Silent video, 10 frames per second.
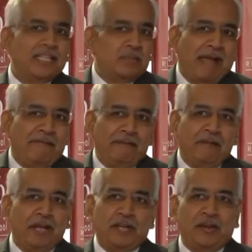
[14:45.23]
It's my
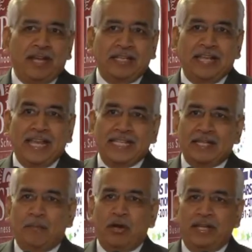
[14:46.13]
favorite trait in any
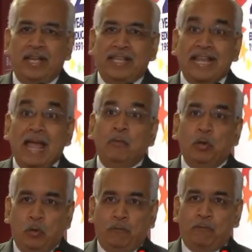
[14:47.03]
subordinate that I
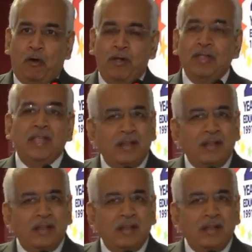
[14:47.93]
would look for.